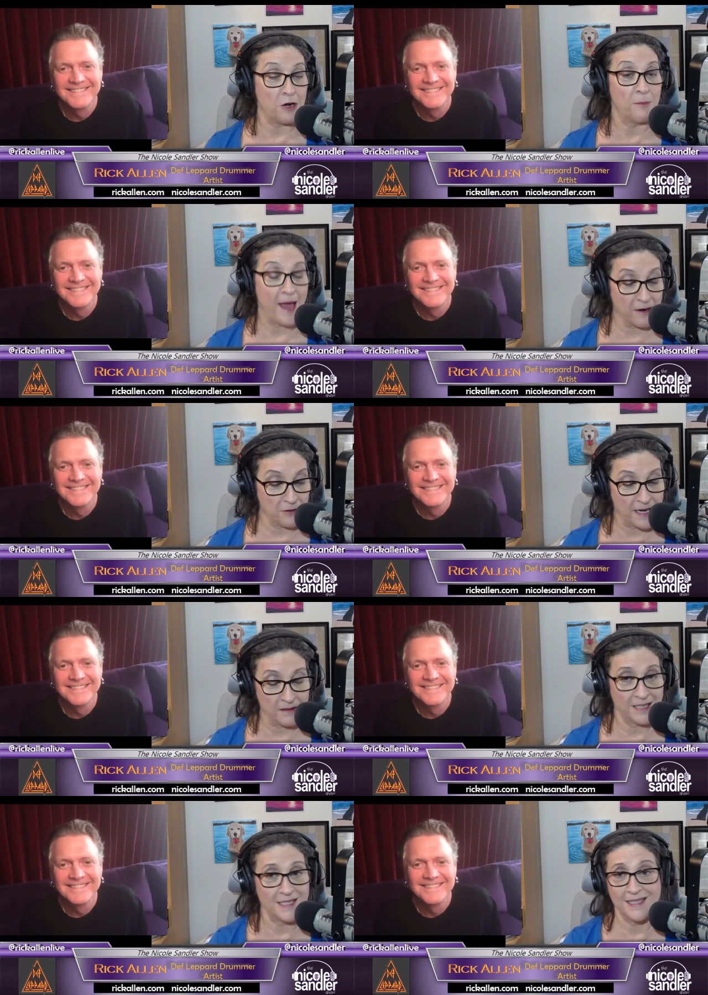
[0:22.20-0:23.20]
Speaker 1: background.
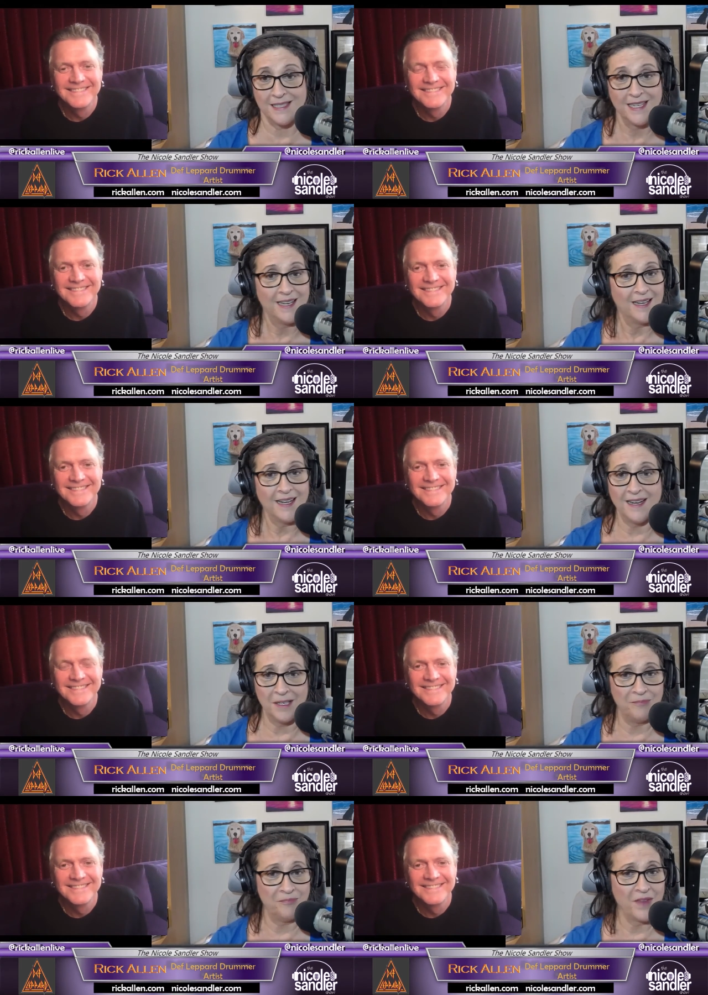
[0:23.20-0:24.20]
I did,
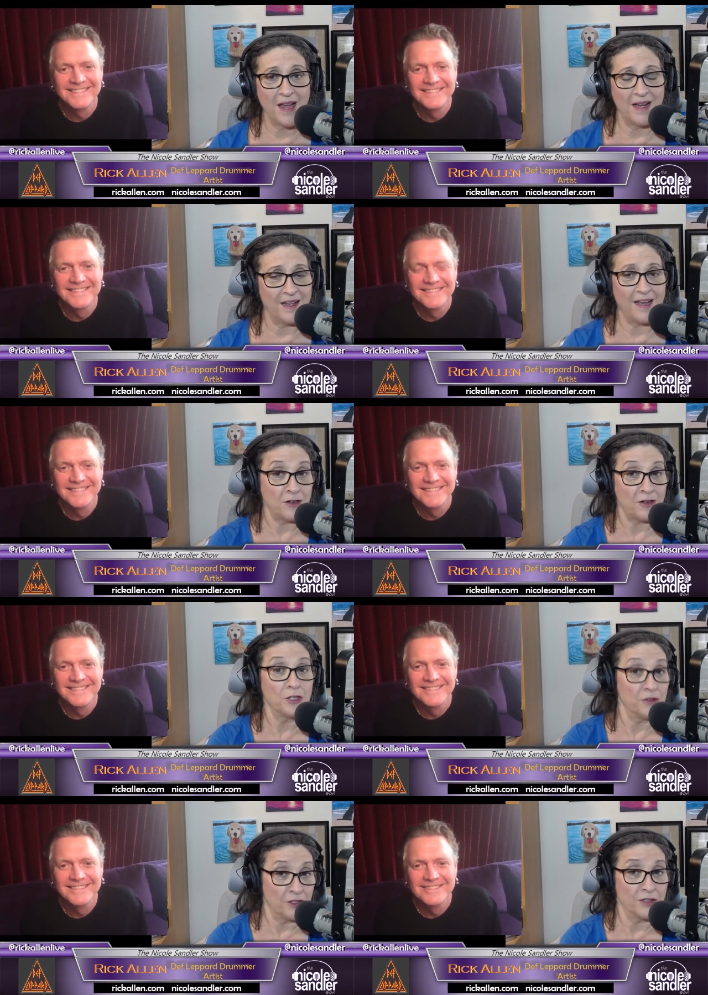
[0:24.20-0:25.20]
I know
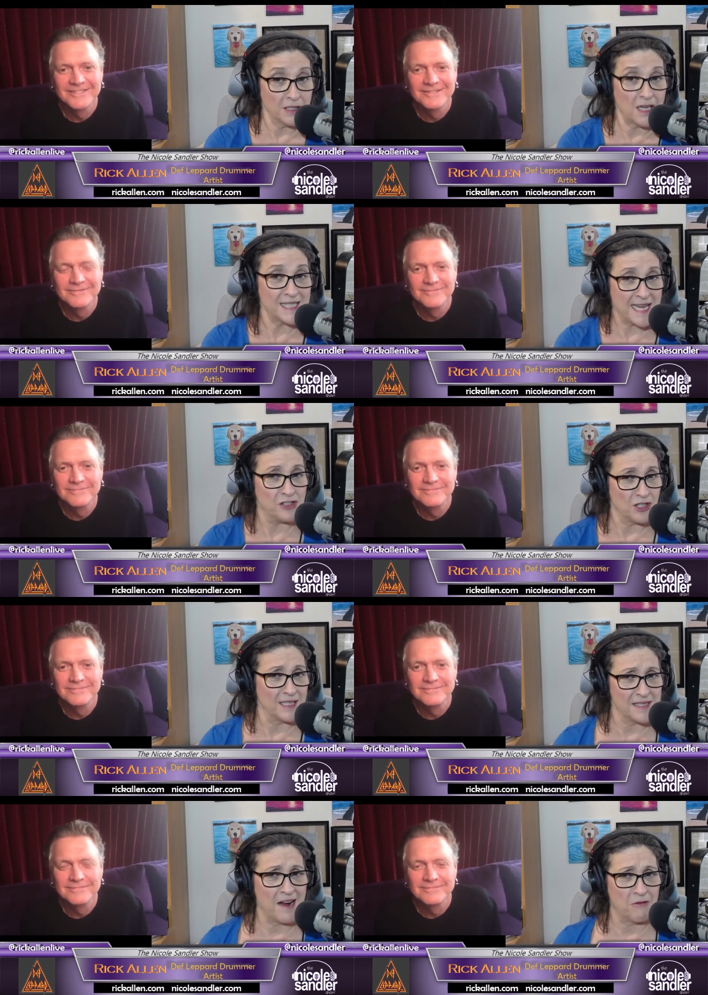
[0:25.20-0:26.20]
you're in Los
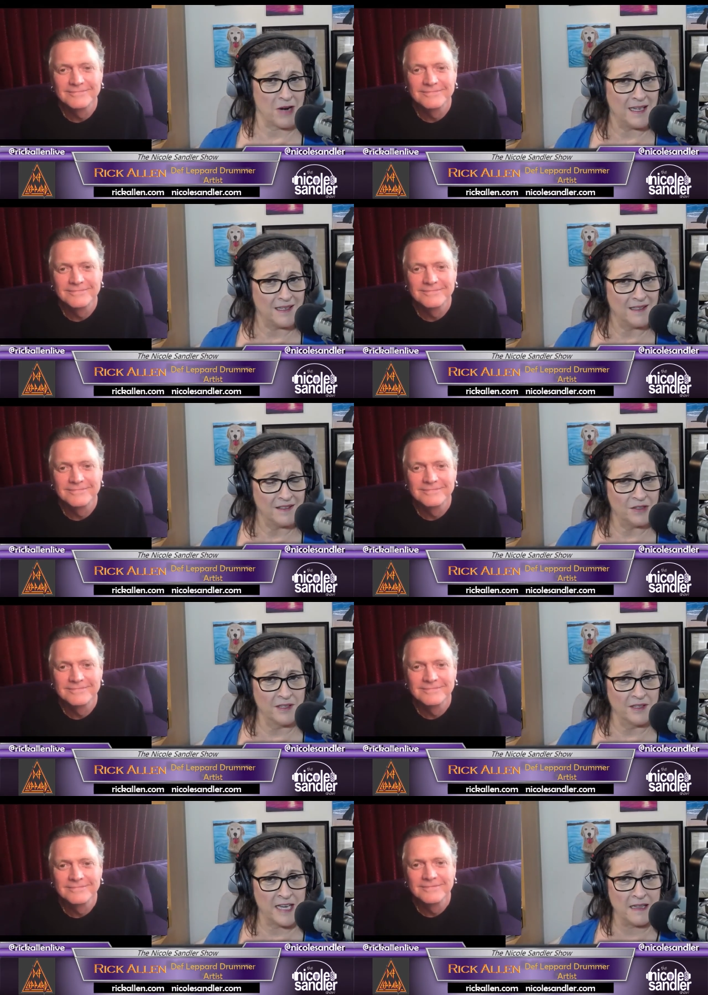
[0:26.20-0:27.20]
Angeles now, right? You
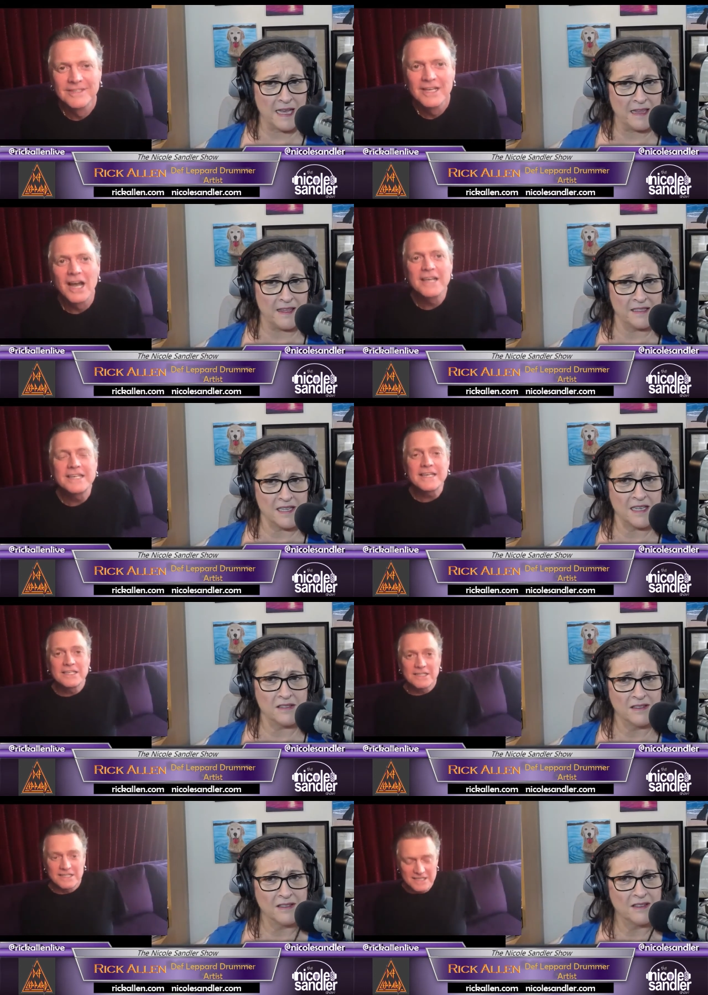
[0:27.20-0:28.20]
live in LA these days?
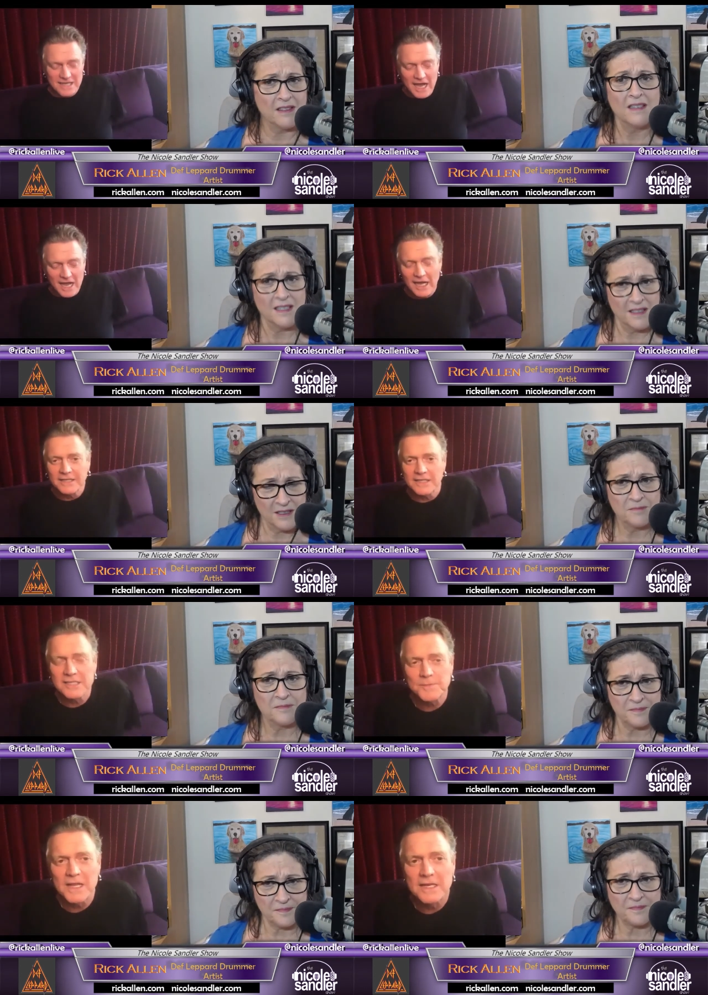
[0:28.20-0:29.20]
Speaker 2: Yeah, I
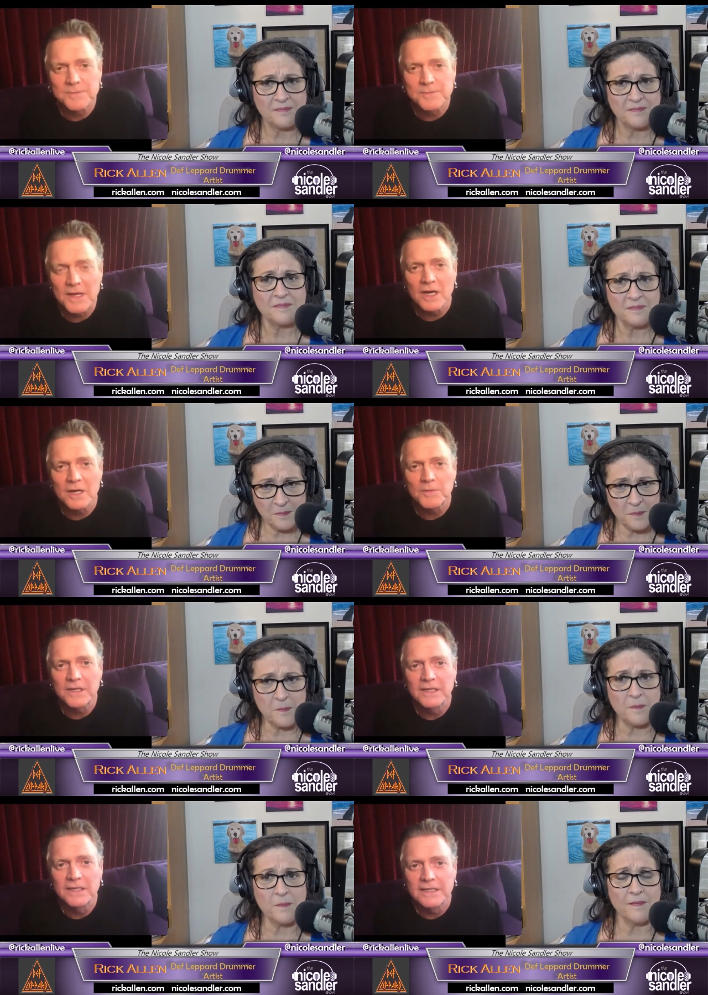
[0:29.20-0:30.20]
spend quite a bit
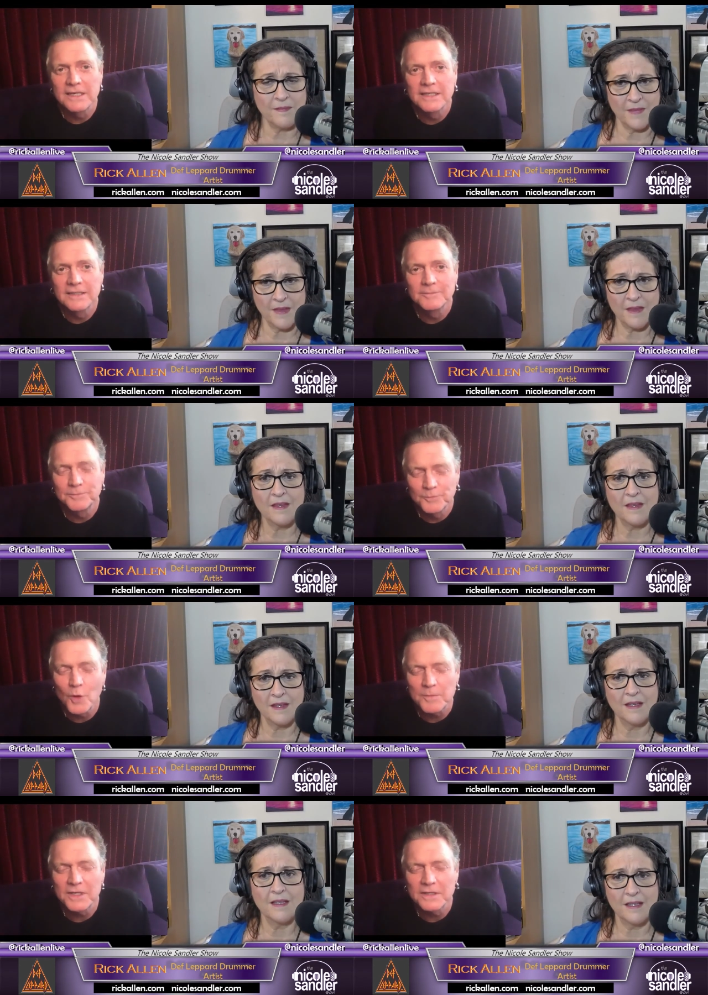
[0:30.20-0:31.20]
in quite a
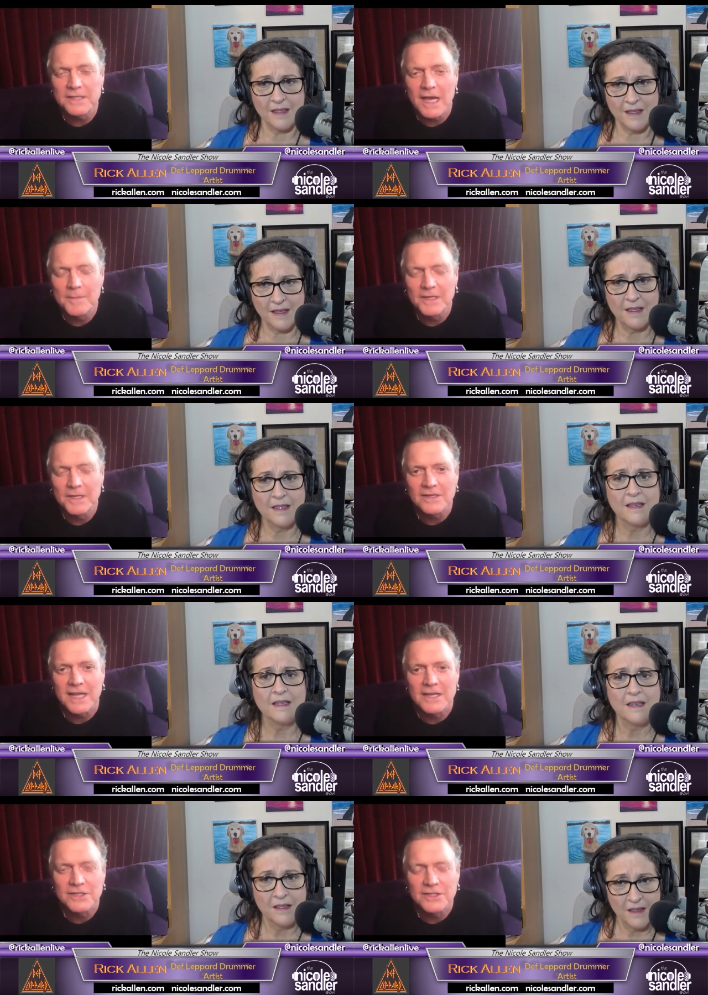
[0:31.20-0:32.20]
bit of time in Los
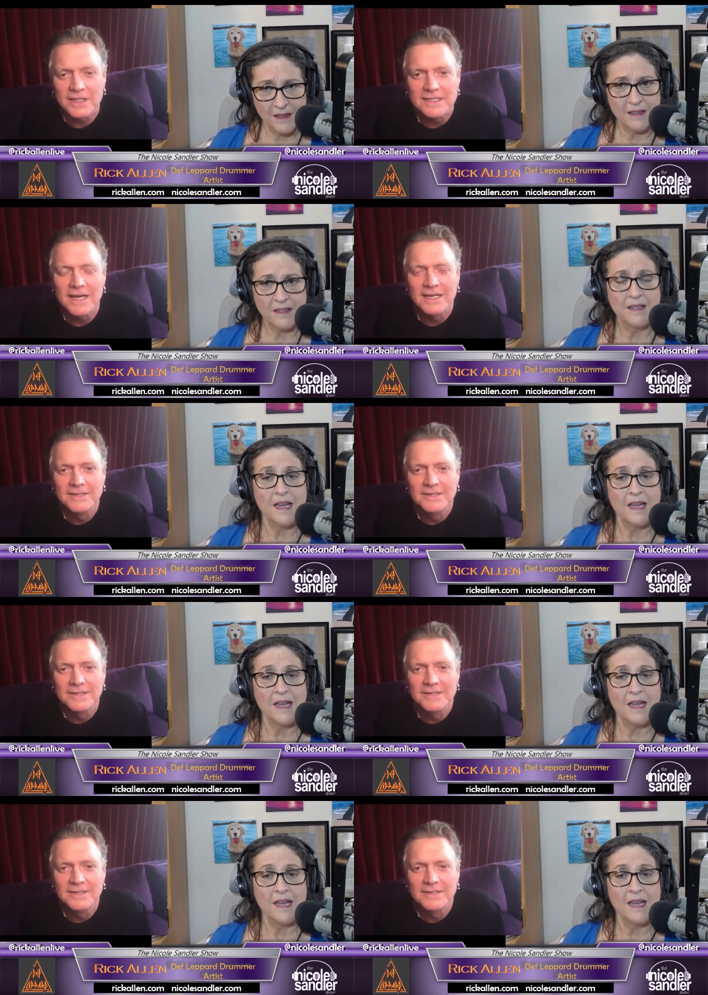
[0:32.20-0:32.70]
Angeles, yeah.